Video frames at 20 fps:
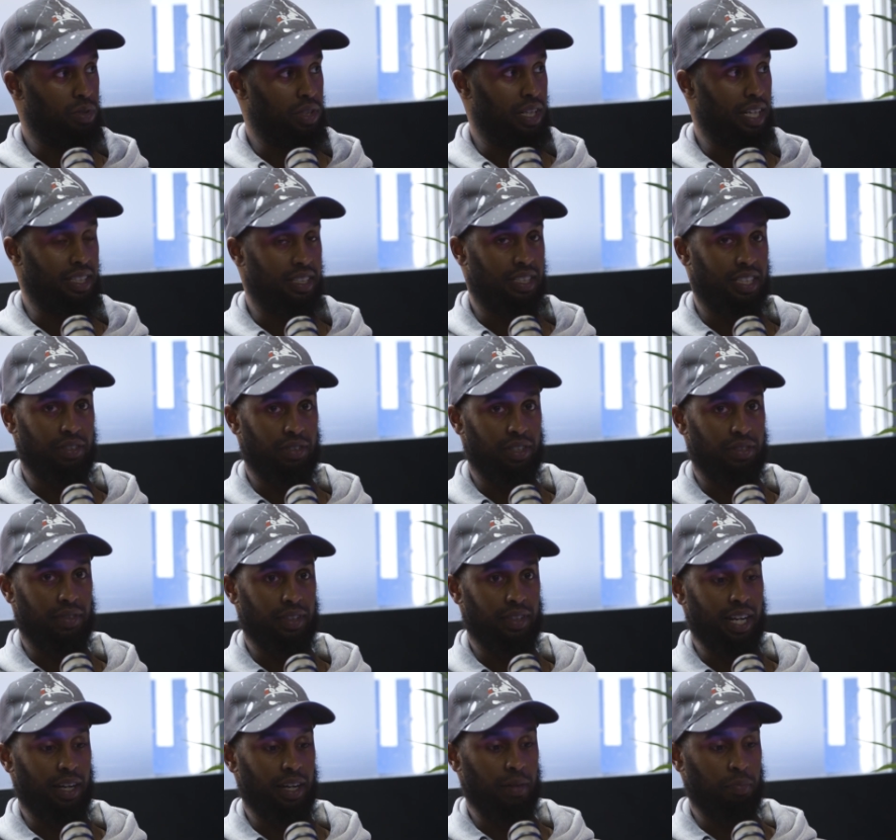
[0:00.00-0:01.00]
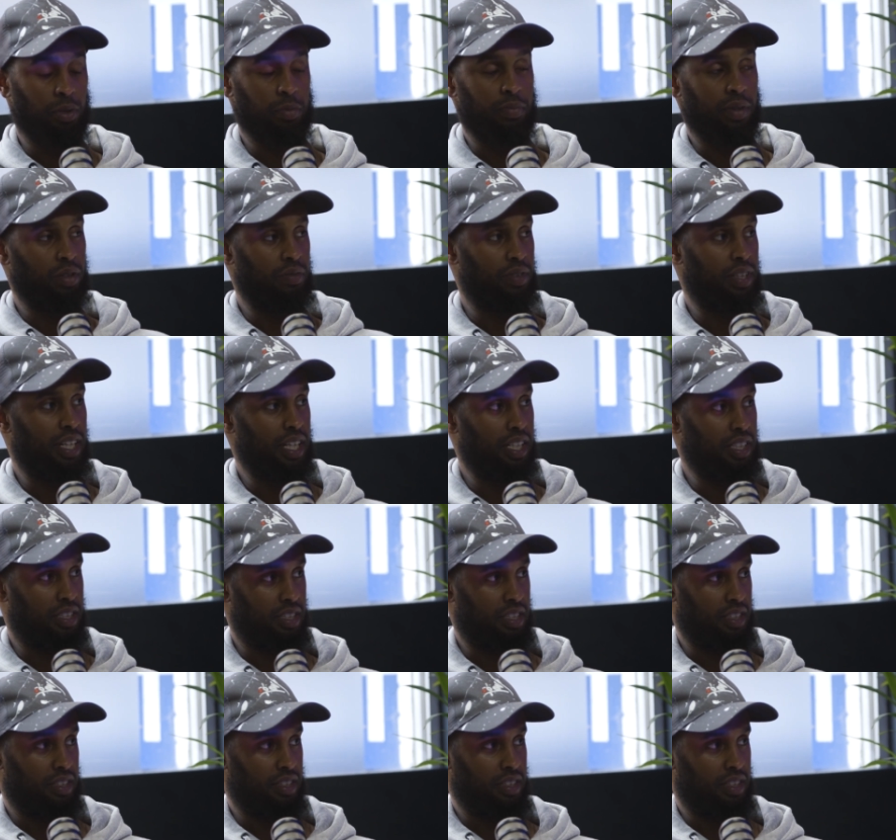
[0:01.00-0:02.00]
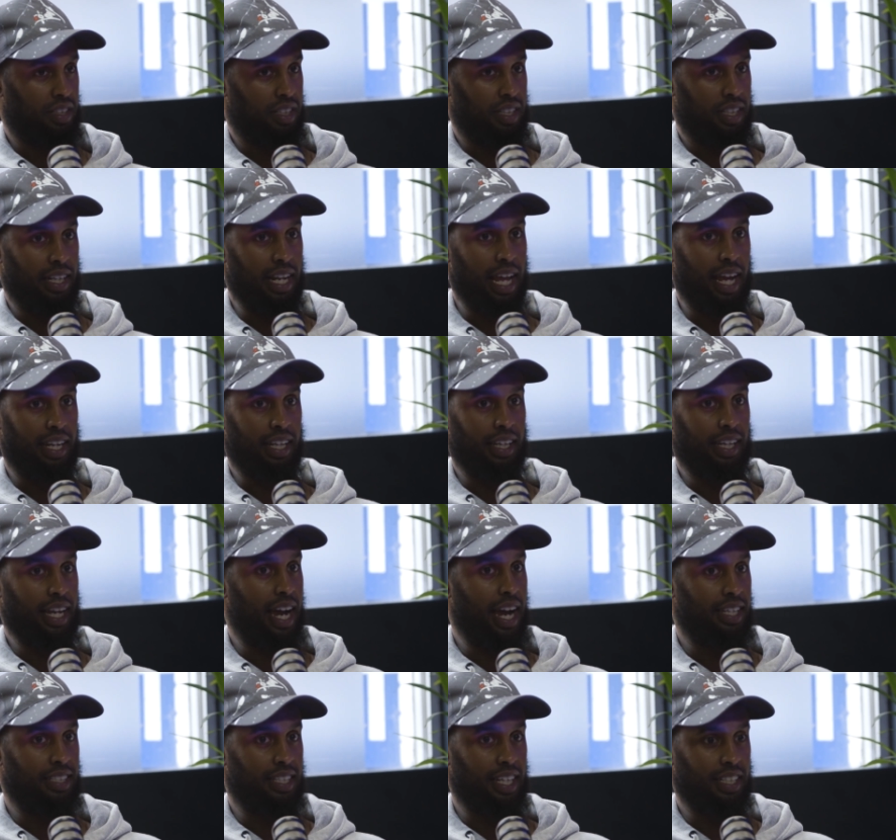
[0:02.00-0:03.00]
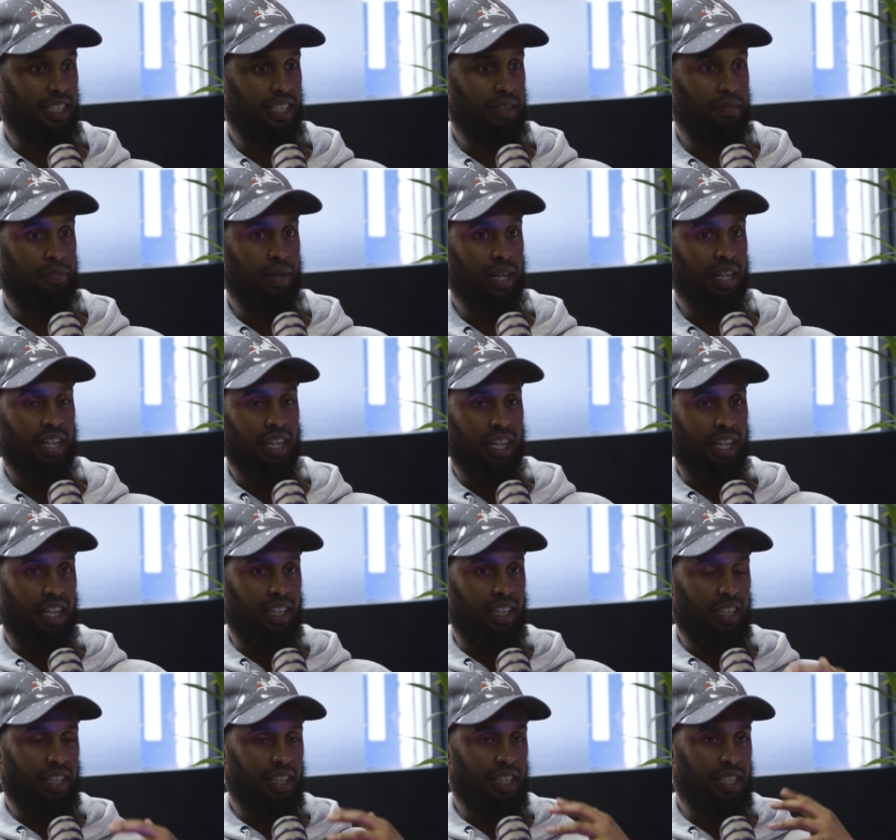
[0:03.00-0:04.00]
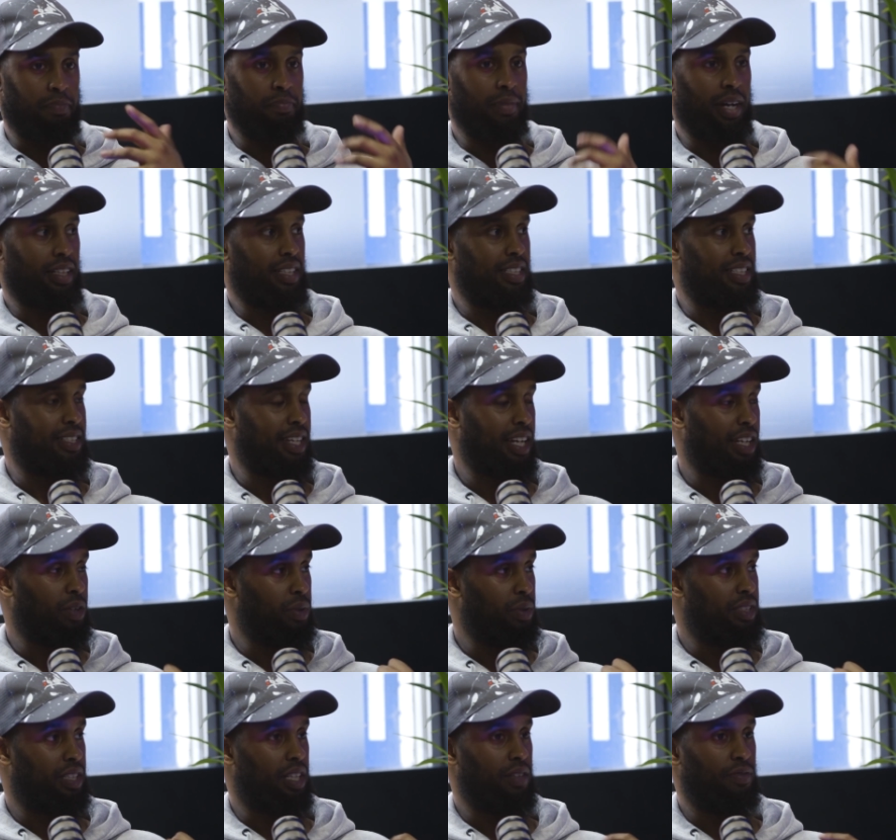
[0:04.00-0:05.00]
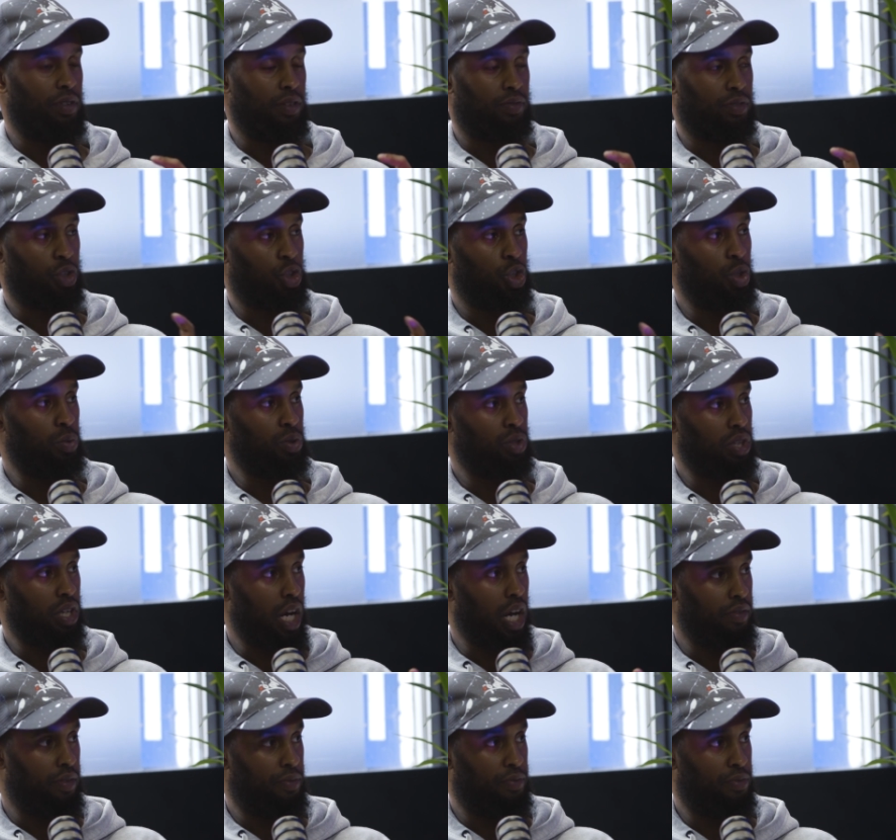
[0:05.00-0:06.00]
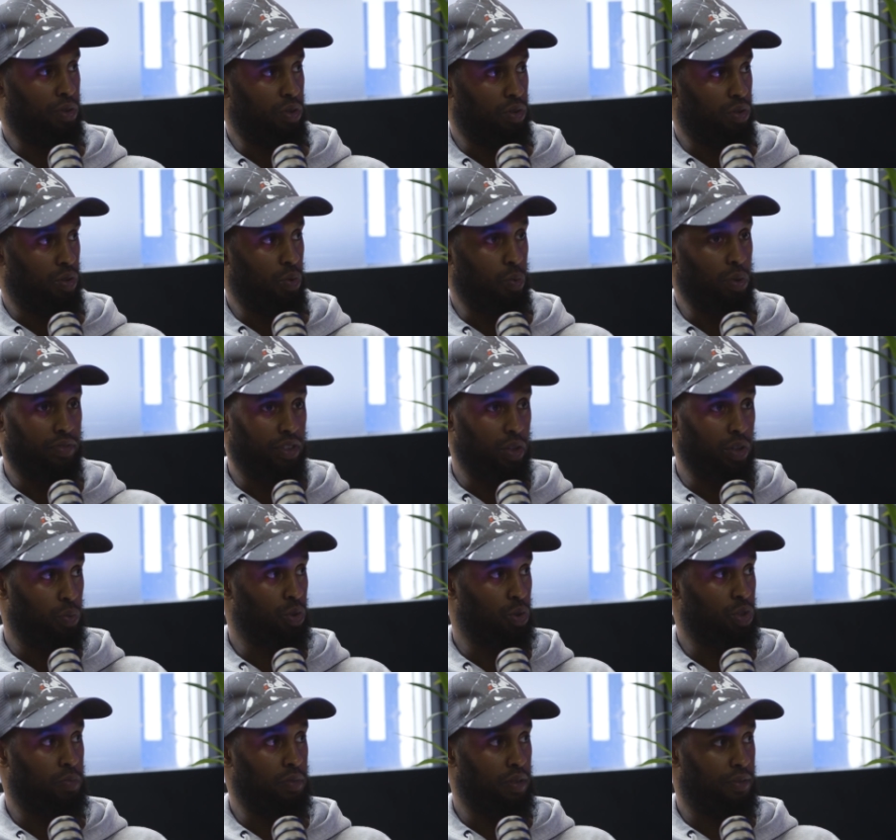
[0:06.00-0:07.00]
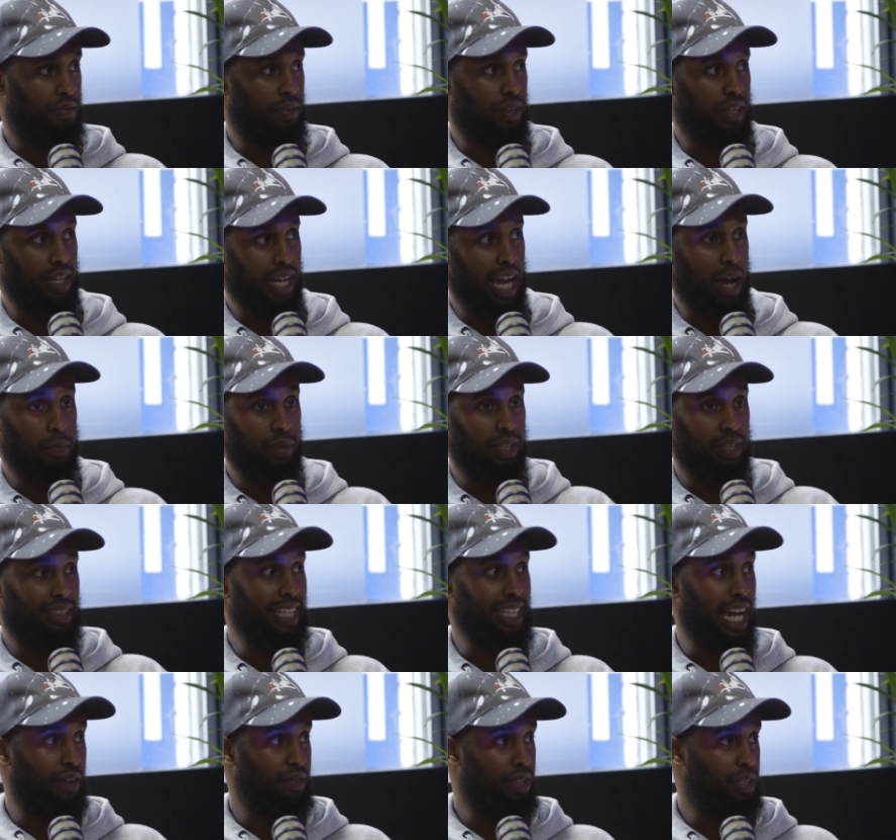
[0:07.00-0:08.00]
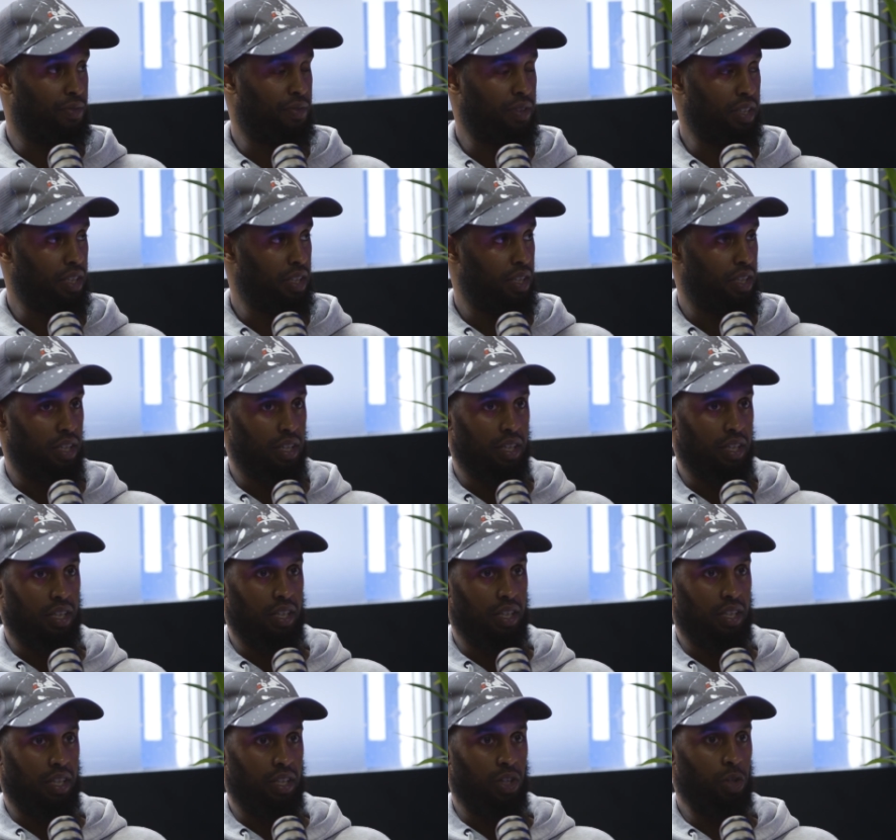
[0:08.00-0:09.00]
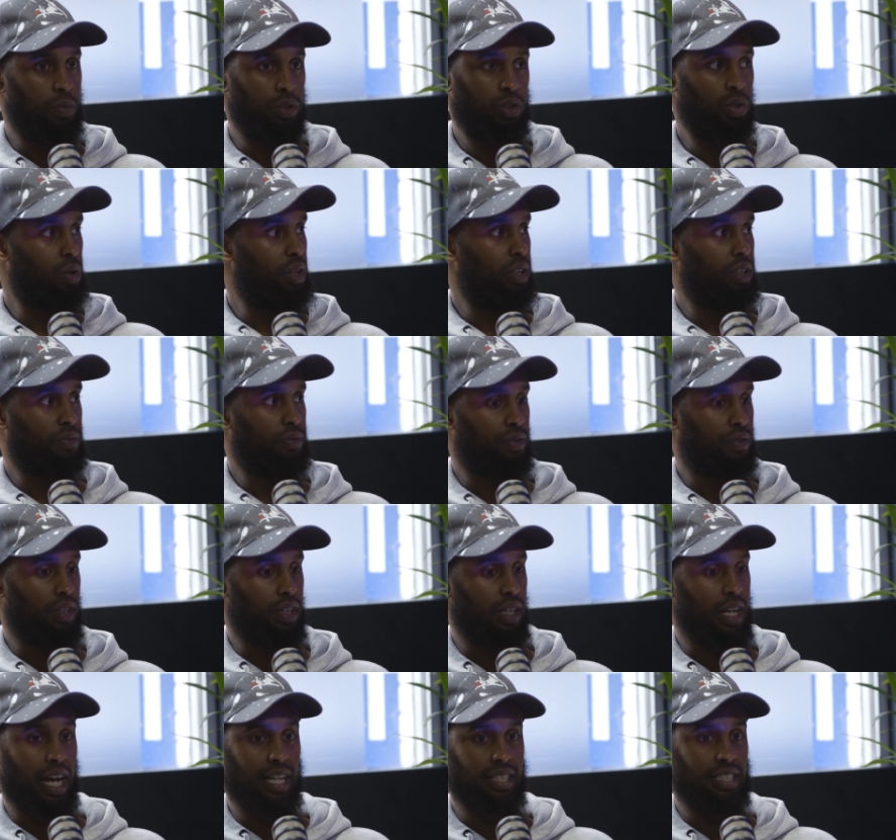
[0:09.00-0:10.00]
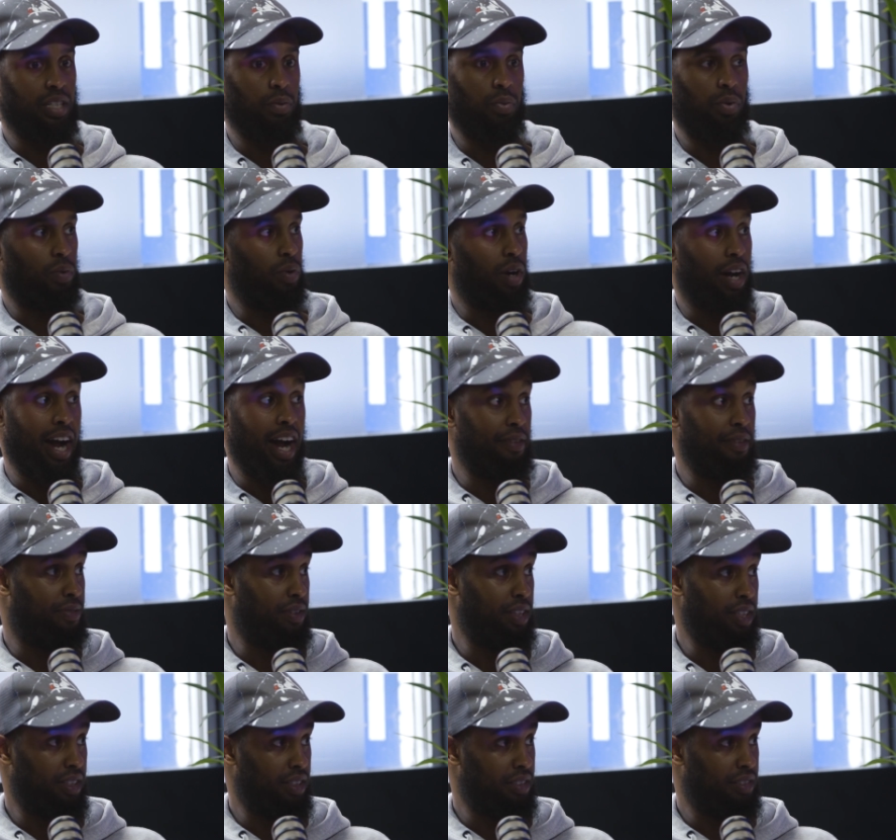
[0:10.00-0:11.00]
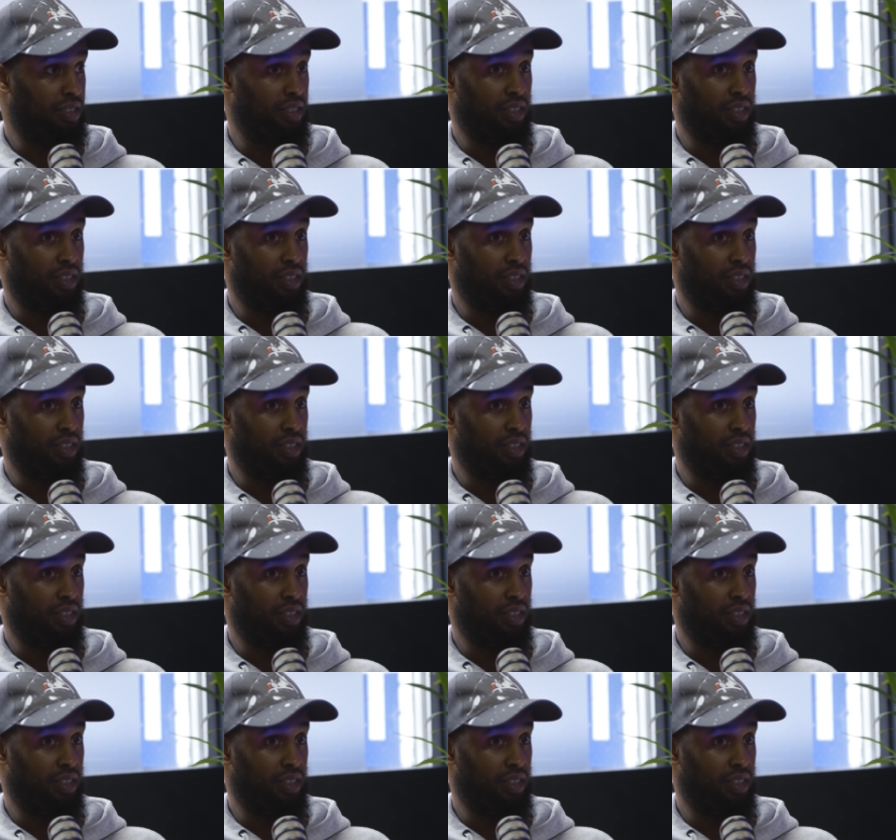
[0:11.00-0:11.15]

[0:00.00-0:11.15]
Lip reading: with that is a serious thing that can push man over the edge. Like, the guy is actually it's mad because exactly what he said. If the shoe was on the other foot with the Will Smith thing and with the Tyrese thing, it would be totally different. Now I see what an athlete